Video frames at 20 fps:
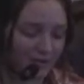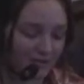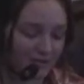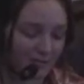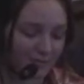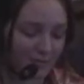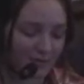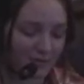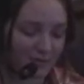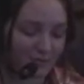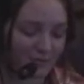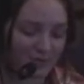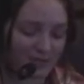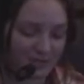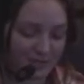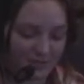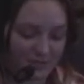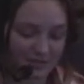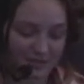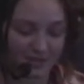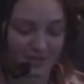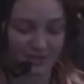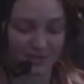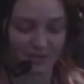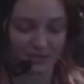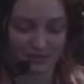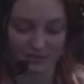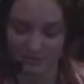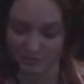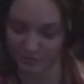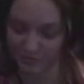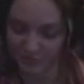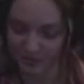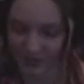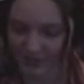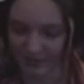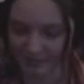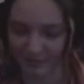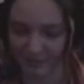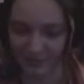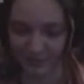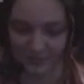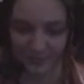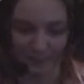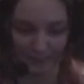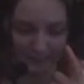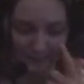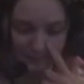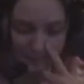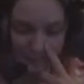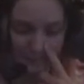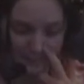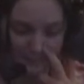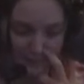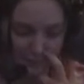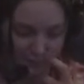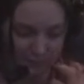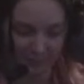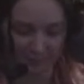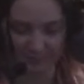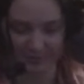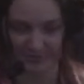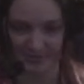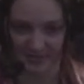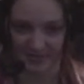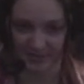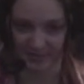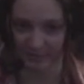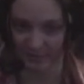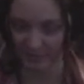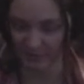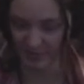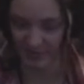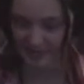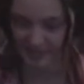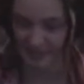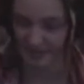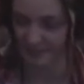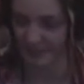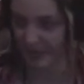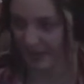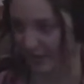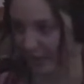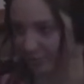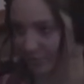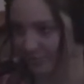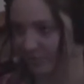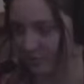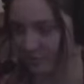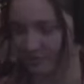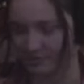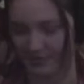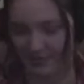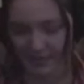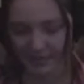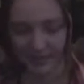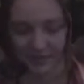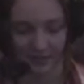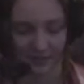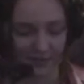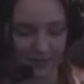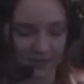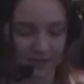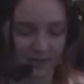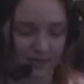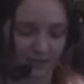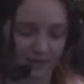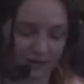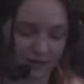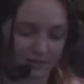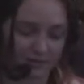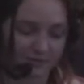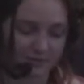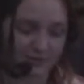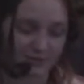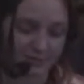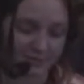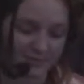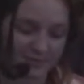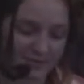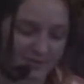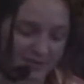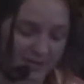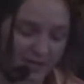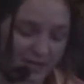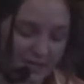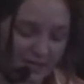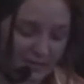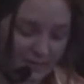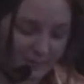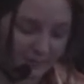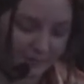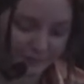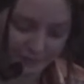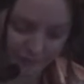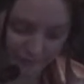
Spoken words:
When we do travel, so when we went to St. Louis, they helped coordinate our trips. And,